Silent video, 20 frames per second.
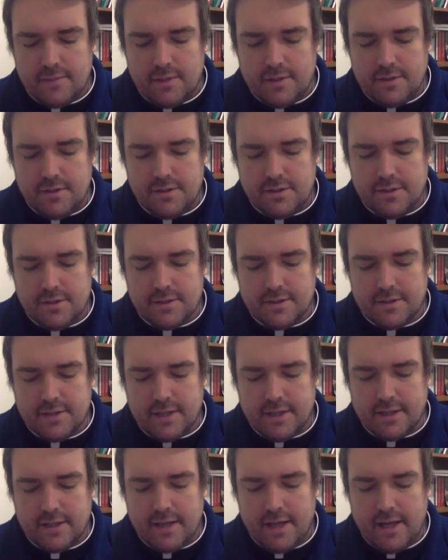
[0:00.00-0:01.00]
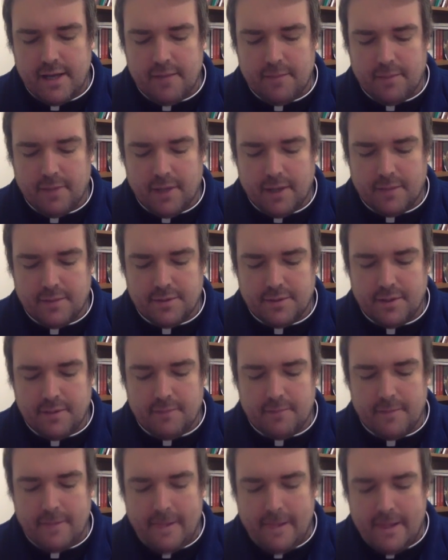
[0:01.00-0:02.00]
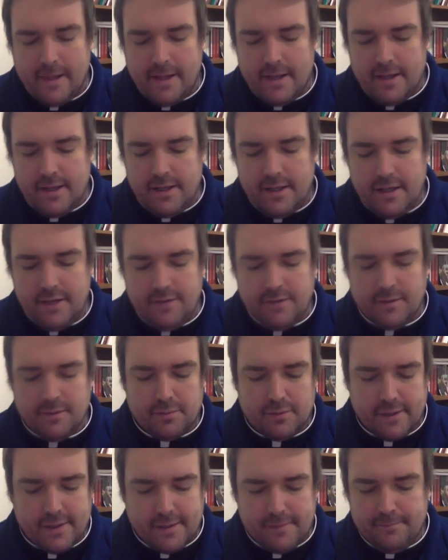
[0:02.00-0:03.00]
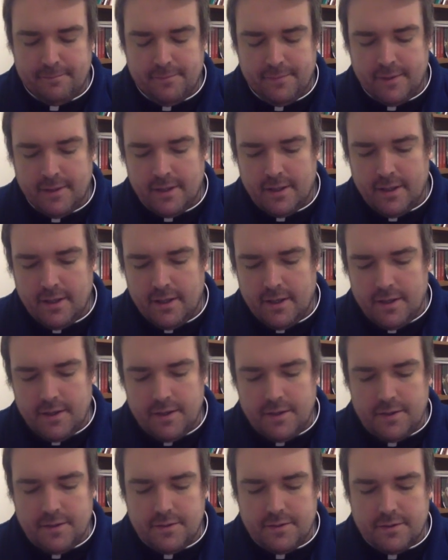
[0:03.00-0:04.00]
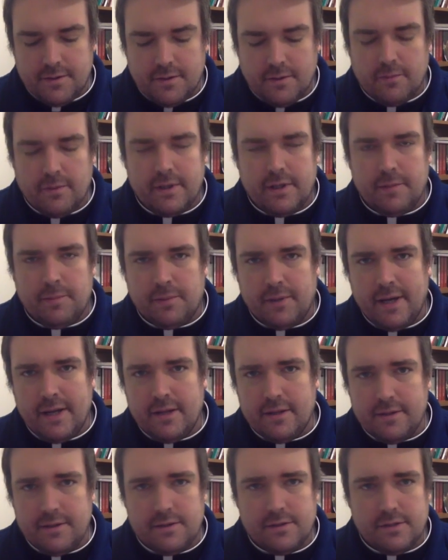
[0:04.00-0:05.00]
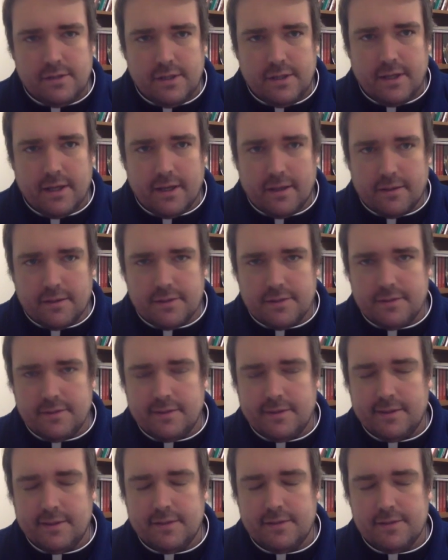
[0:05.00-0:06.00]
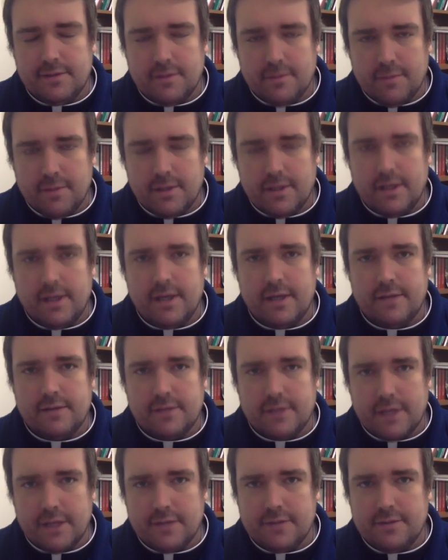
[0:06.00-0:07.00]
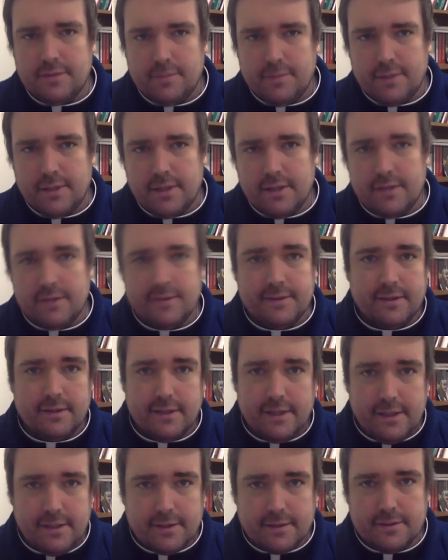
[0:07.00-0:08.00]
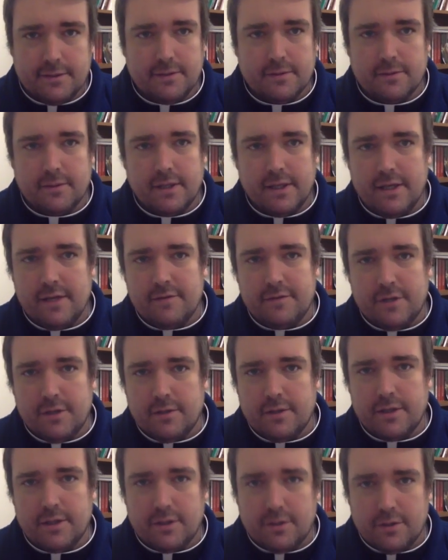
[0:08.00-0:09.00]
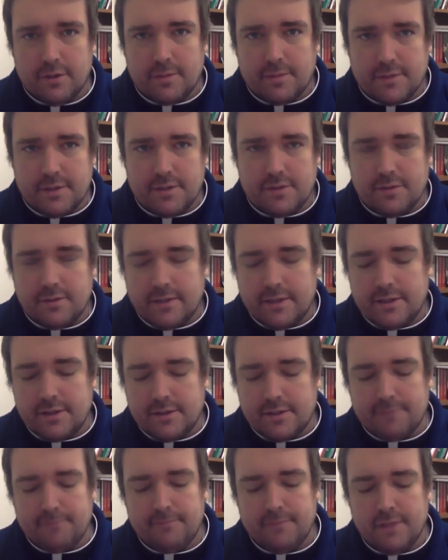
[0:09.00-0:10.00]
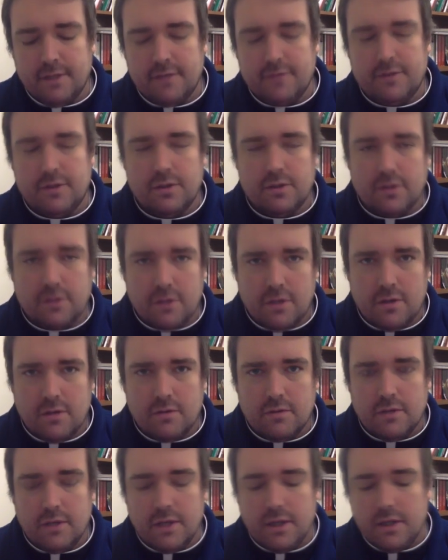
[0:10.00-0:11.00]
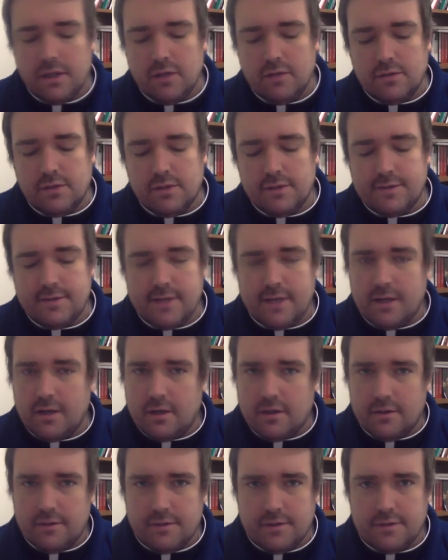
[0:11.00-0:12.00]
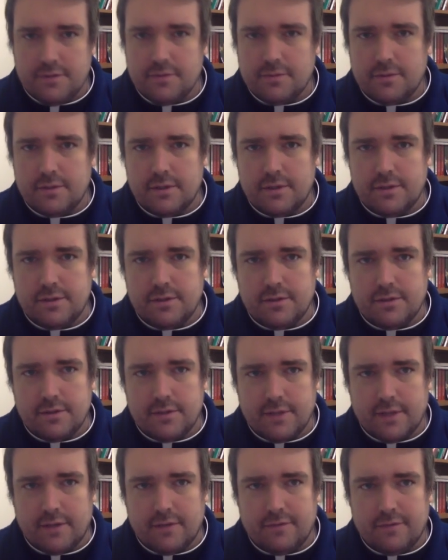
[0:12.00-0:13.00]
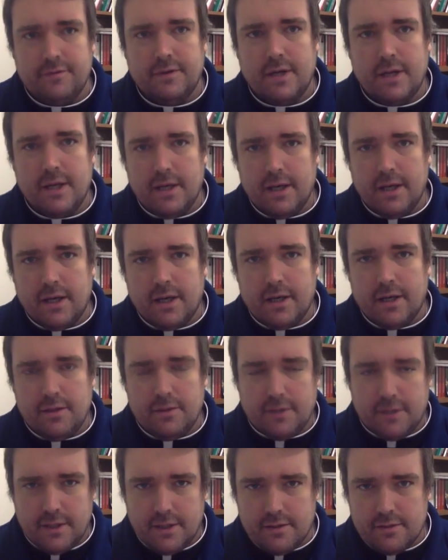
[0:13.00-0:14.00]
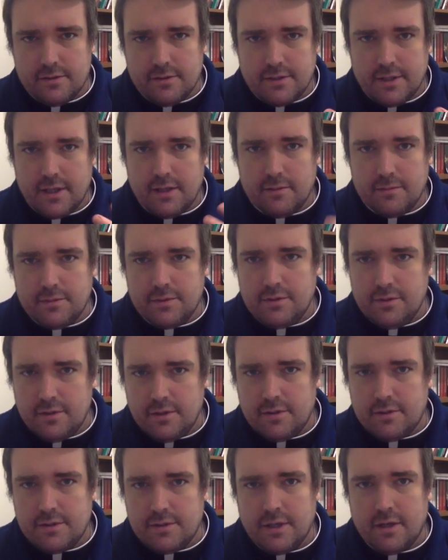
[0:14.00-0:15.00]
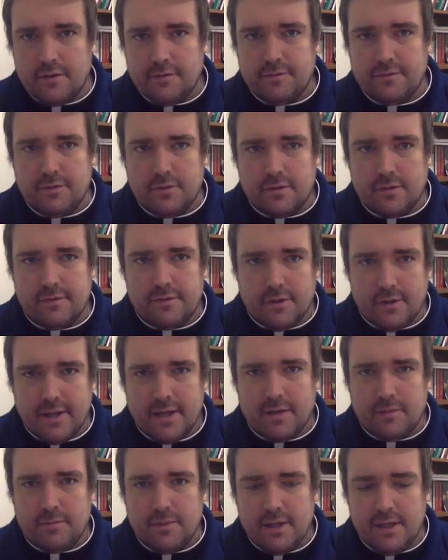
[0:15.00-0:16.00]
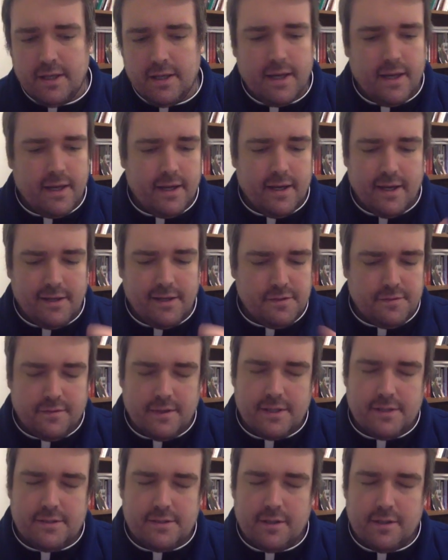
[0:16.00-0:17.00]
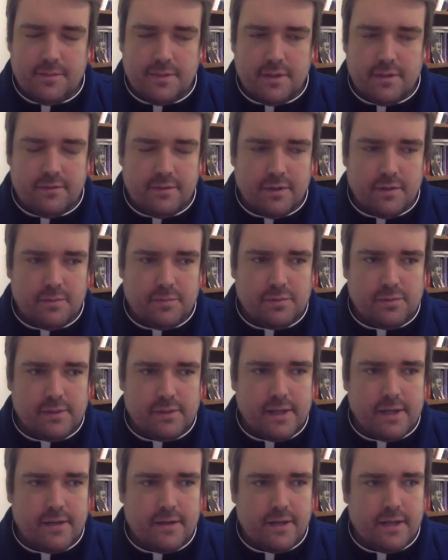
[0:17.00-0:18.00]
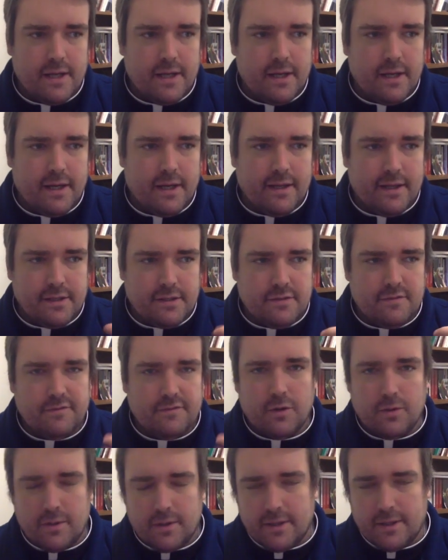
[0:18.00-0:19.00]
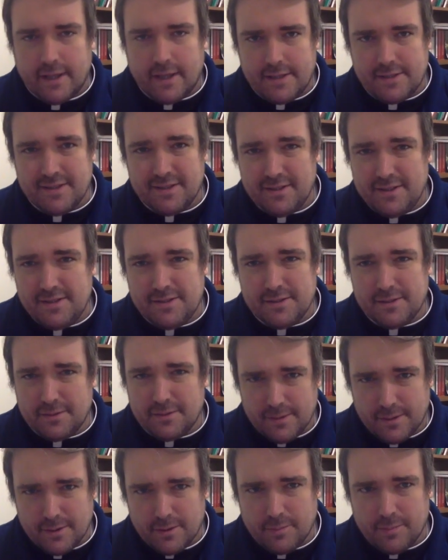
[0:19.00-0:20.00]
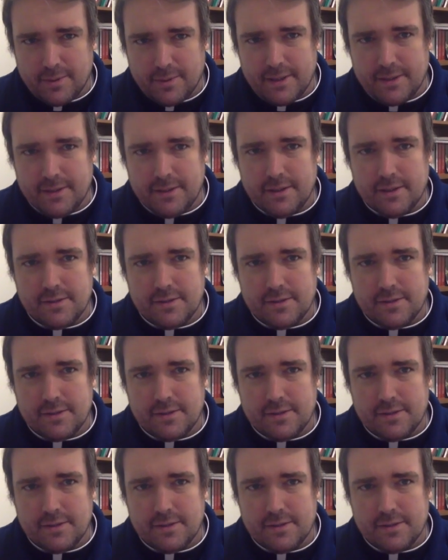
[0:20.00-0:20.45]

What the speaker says: Just like that, it pops up. Evening prayer. So when you pray the Liturgy of the Hours, somebody has got to be the leader, okay, if you're in a group situation. If you're alone, you would just say all of these words yourself. You can either say them to yourself, or if you're like me, I just find something about prayer that I like to vocalize at least a little bit.